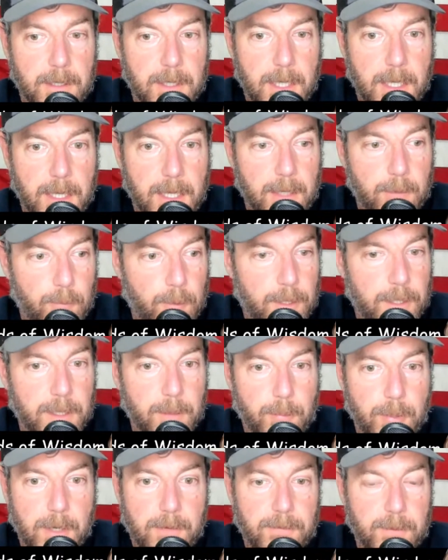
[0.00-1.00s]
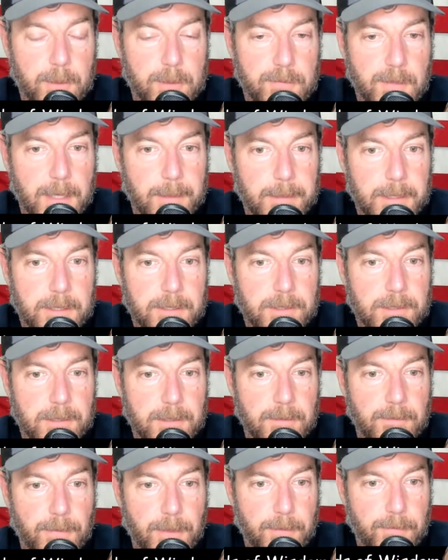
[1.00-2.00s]
and then really pray for those families,
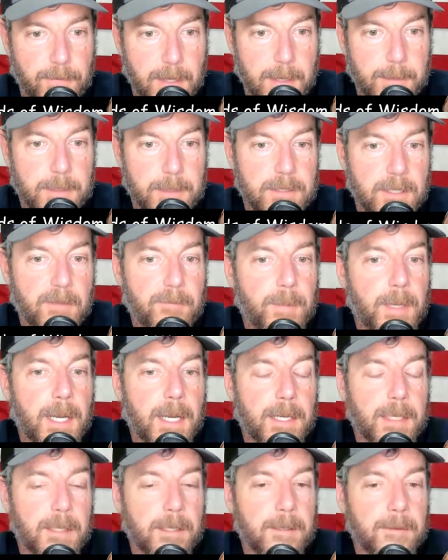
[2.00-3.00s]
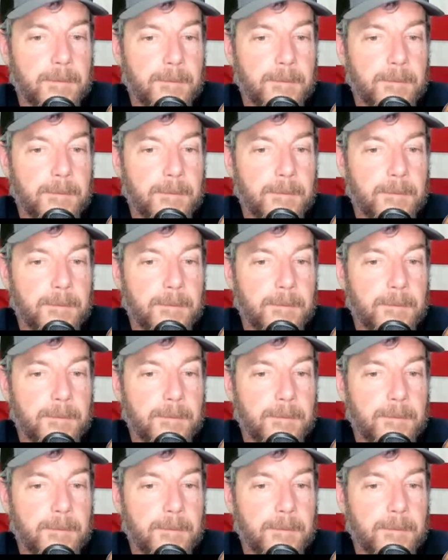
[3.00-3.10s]
the families left behind.